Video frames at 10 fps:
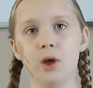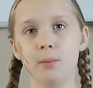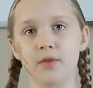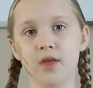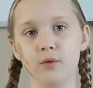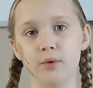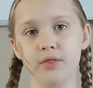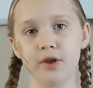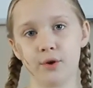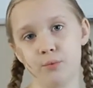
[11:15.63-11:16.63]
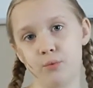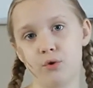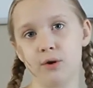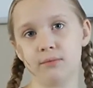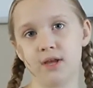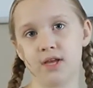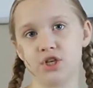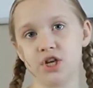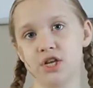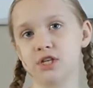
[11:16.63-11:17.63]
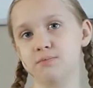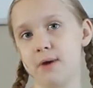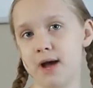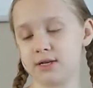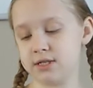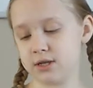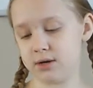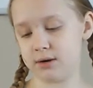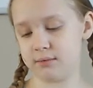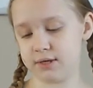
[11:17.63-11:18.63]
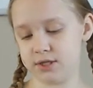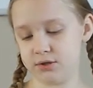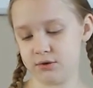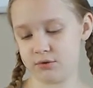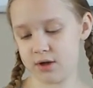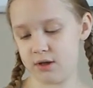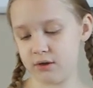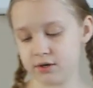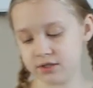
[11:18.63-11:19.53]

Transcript: but then when they're warm they change back to their original color.